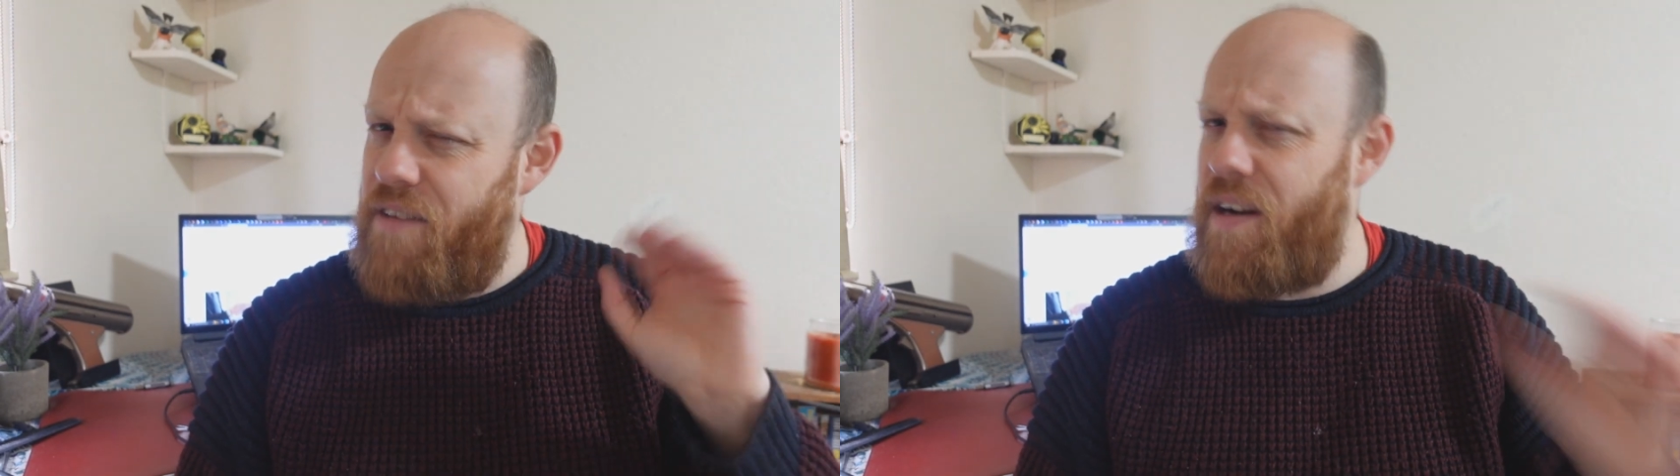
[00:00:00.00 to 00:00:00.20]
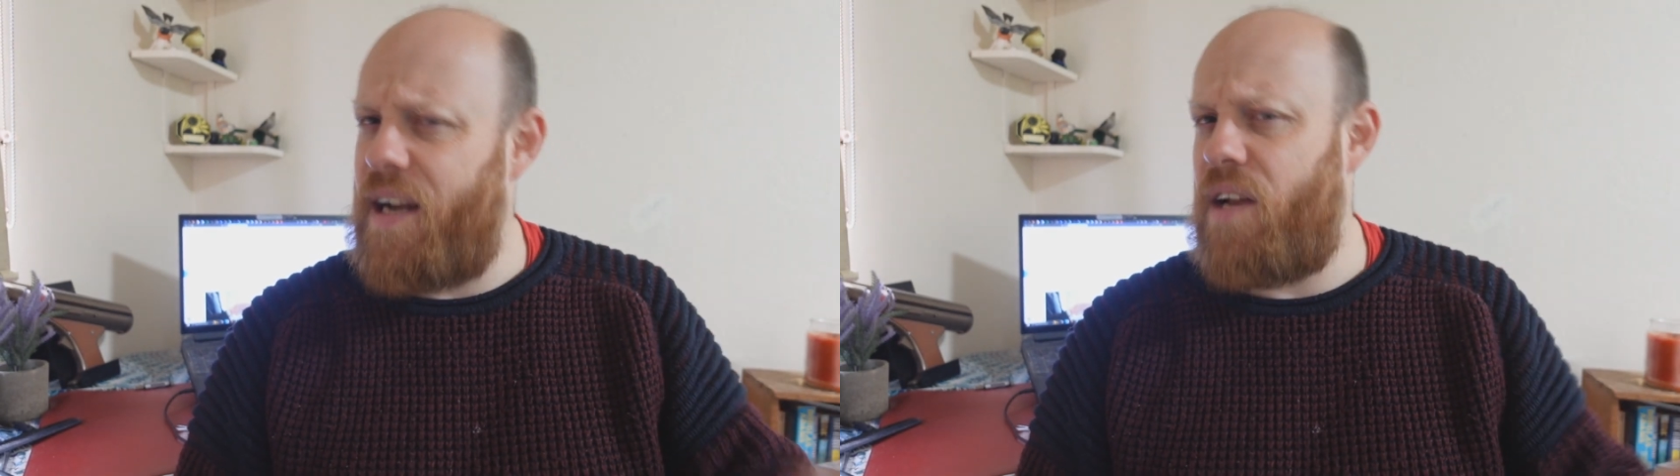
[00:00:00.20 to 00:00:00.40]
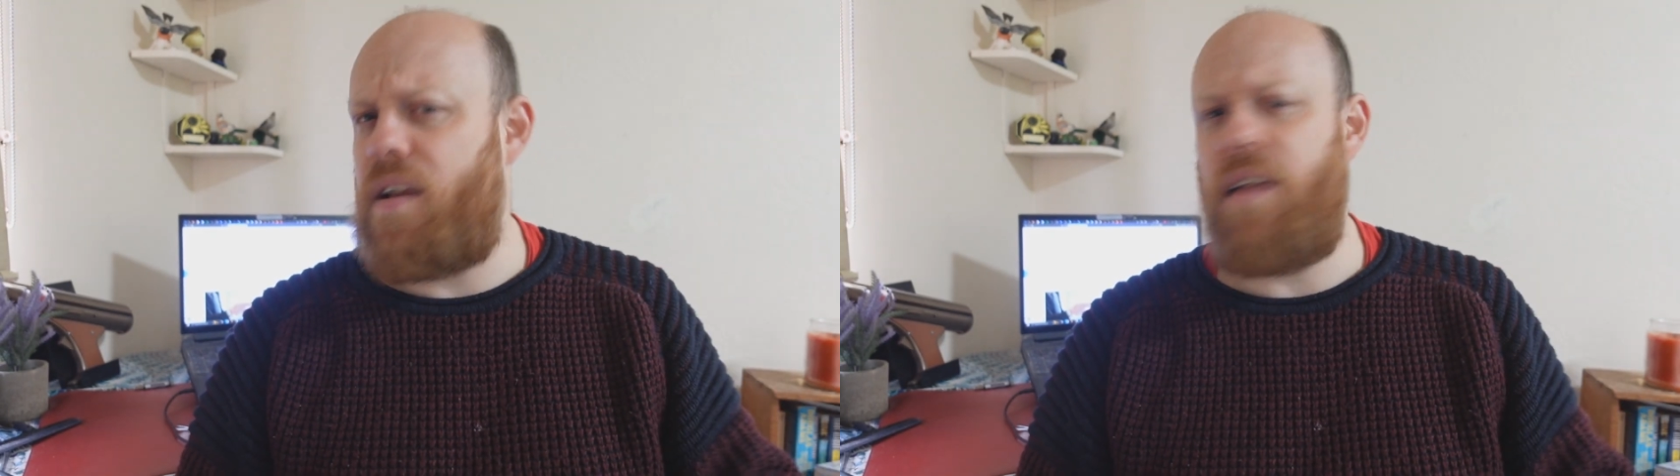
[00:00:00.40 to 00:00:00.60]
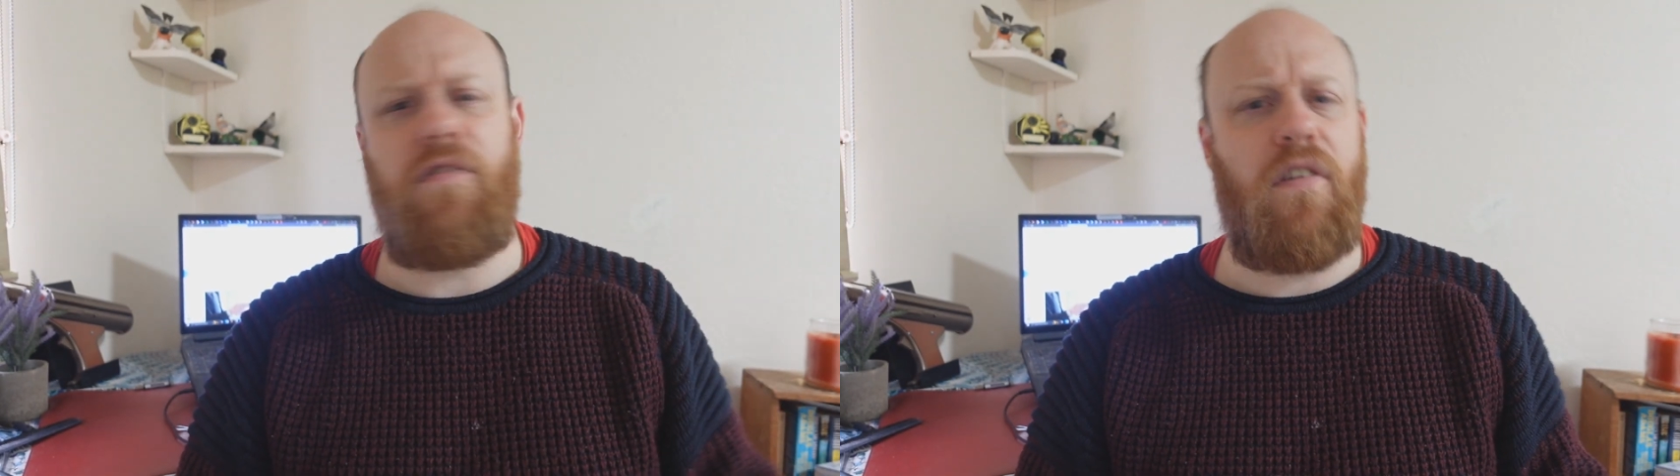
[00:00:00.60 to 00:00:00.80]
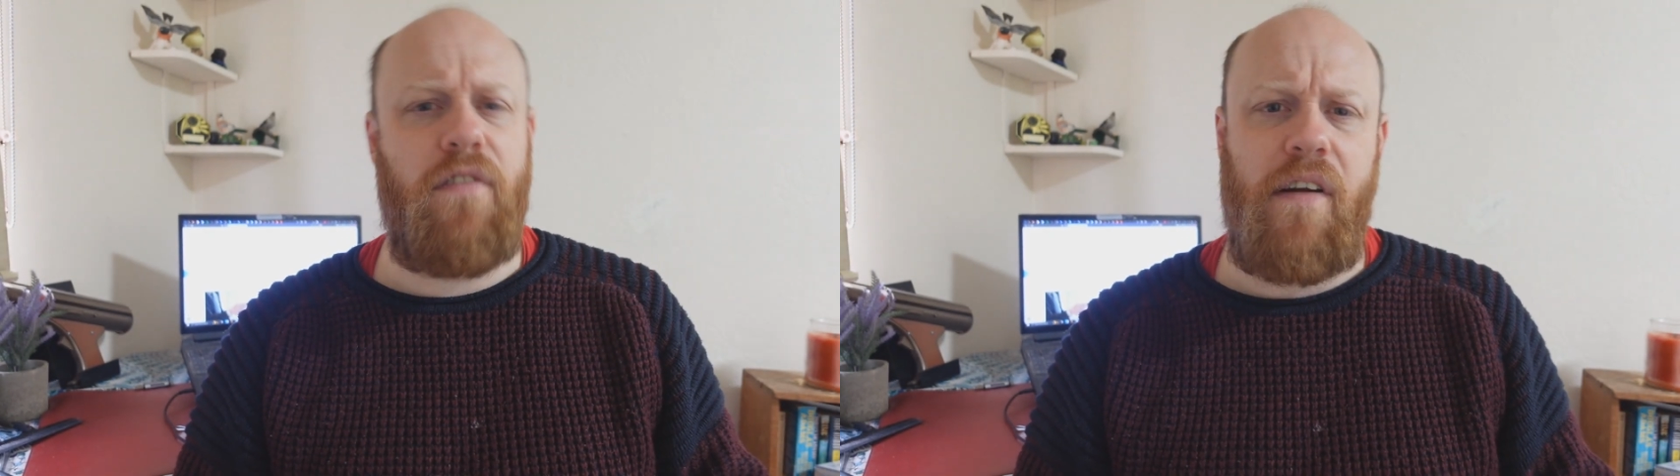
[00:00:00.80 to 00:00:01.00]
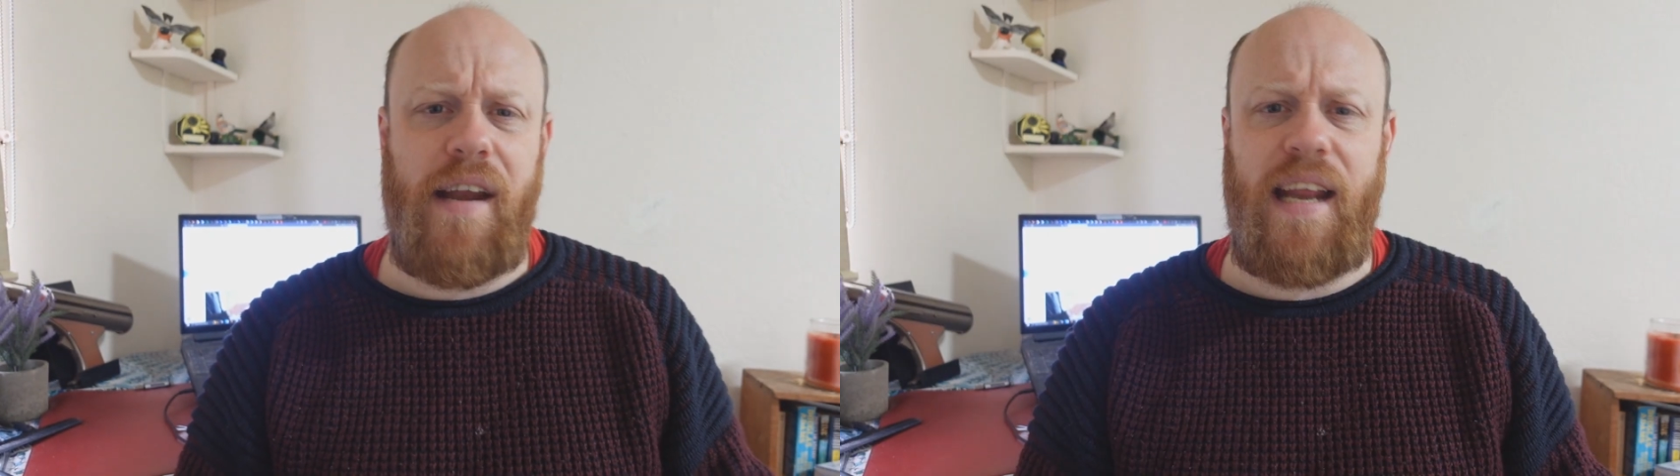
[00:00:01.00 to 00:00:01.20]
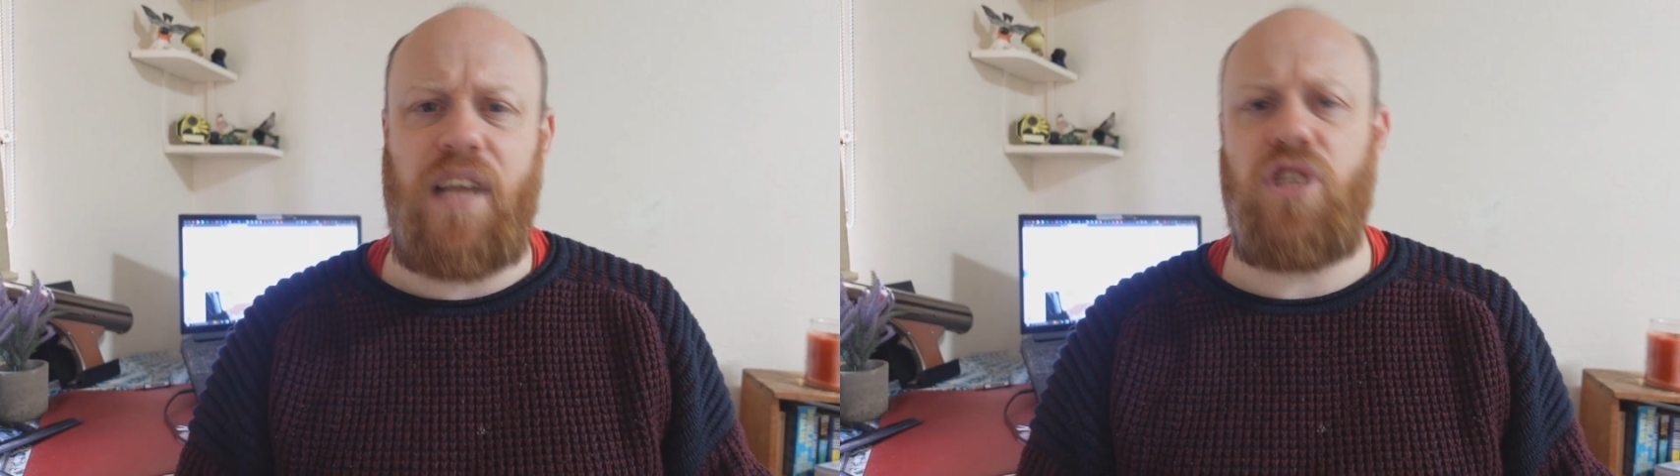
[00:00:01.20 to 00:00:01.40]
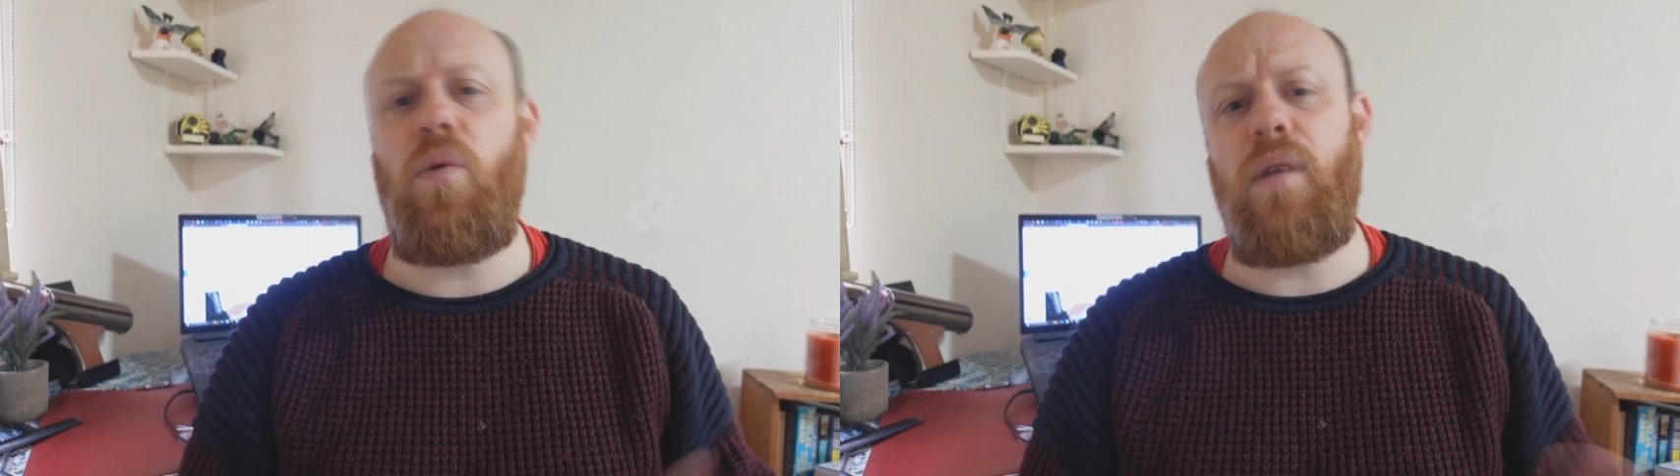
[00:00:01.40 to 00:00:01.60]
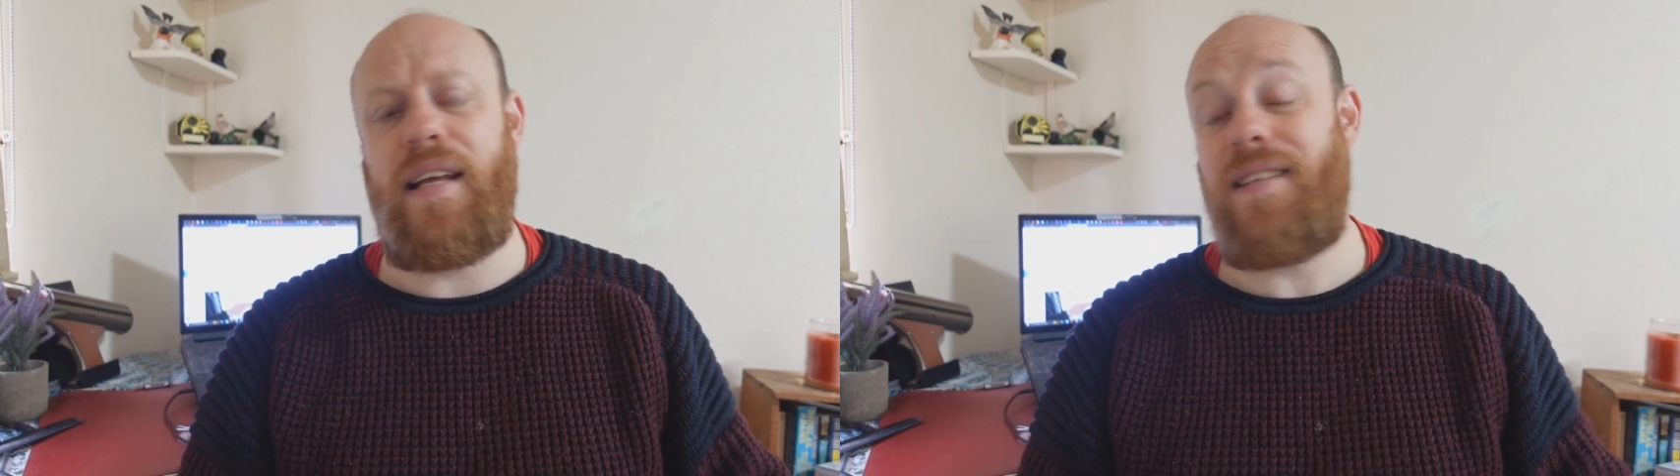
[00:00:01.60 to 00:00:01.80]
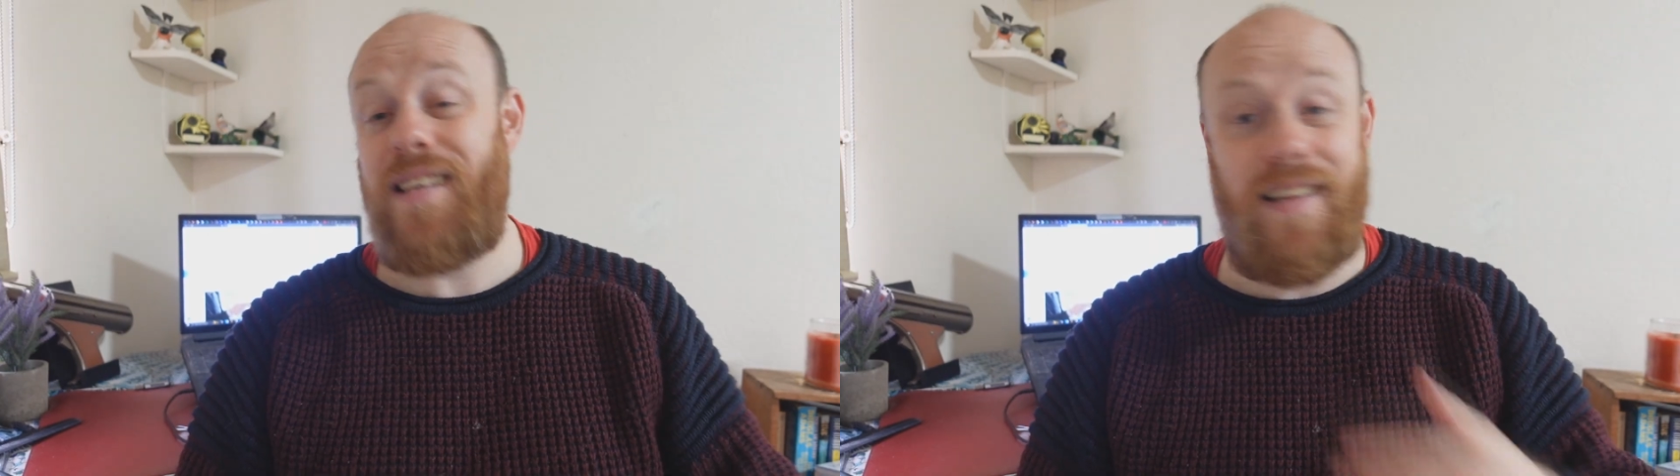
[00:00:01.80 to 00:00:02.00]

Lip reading: really looking for a very niche audience,